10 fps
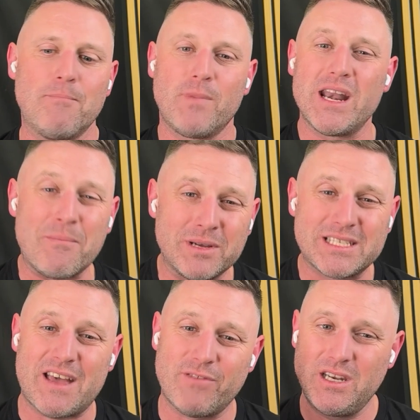My number
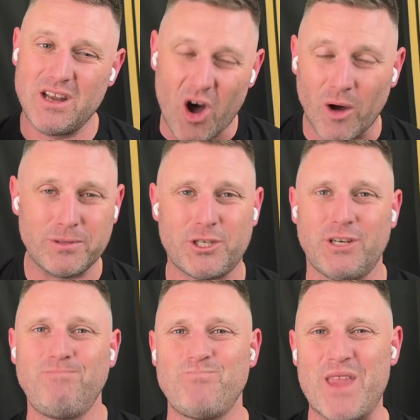7
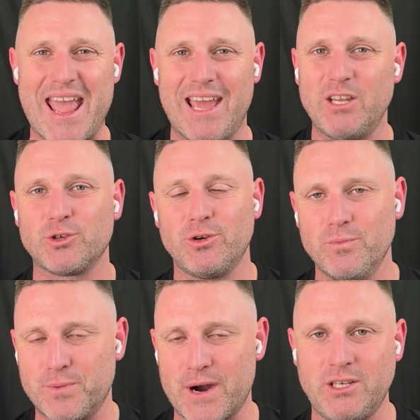option, Andrew
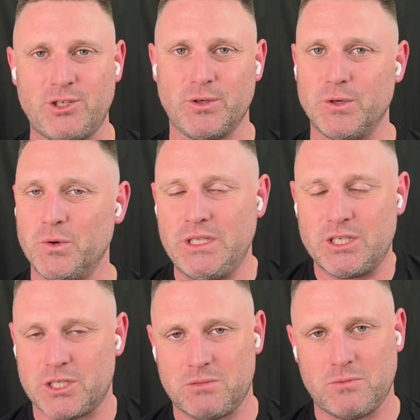Brayshaw. We
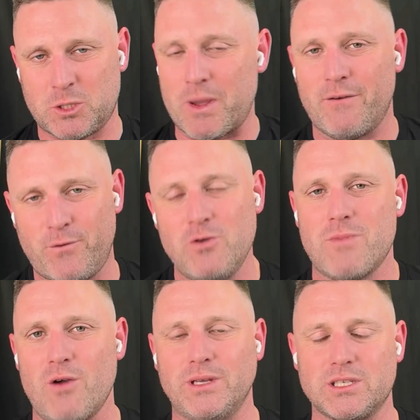just spent a few
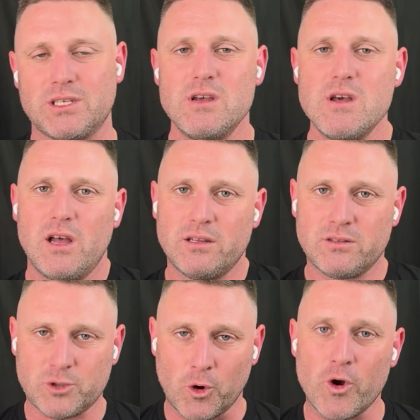moments
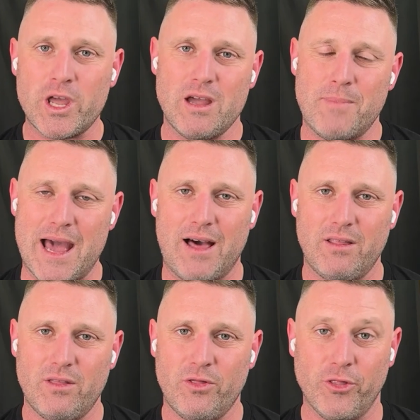talking about
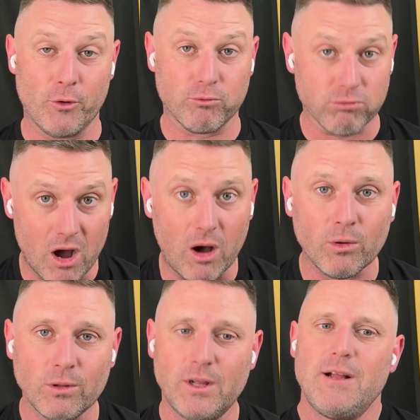the
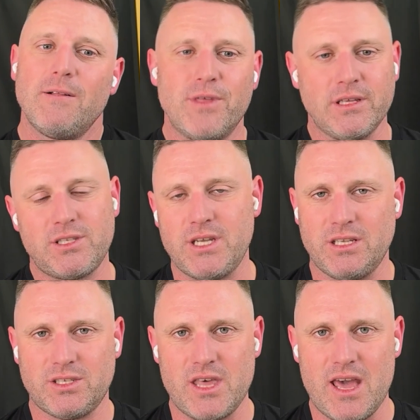role that
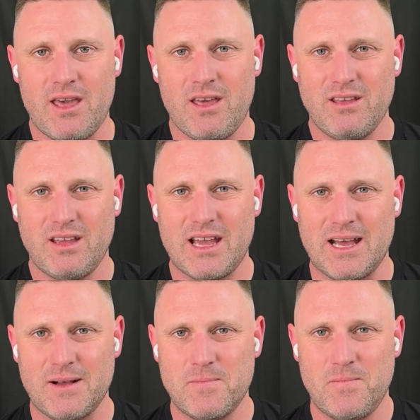sits there
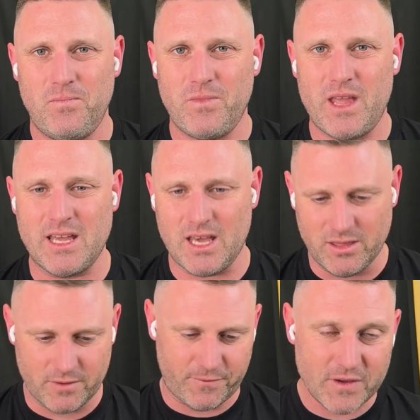and
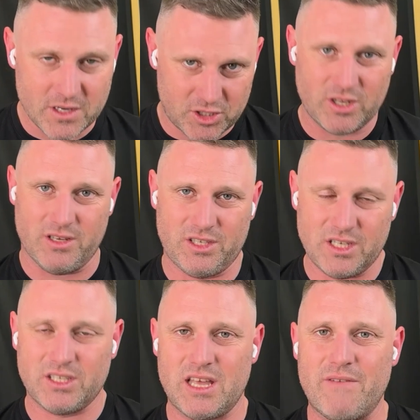the fixture that
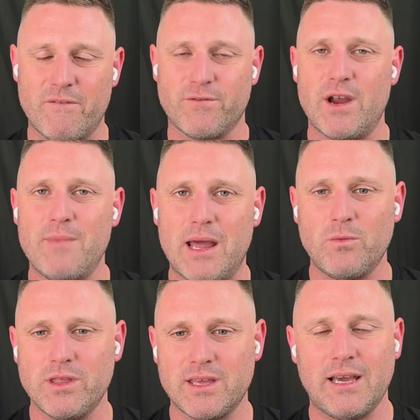sits there for Fremantle
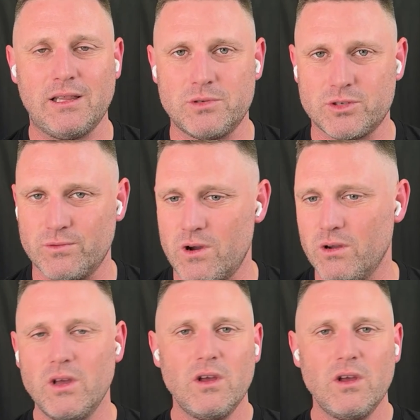with Caleb Serong.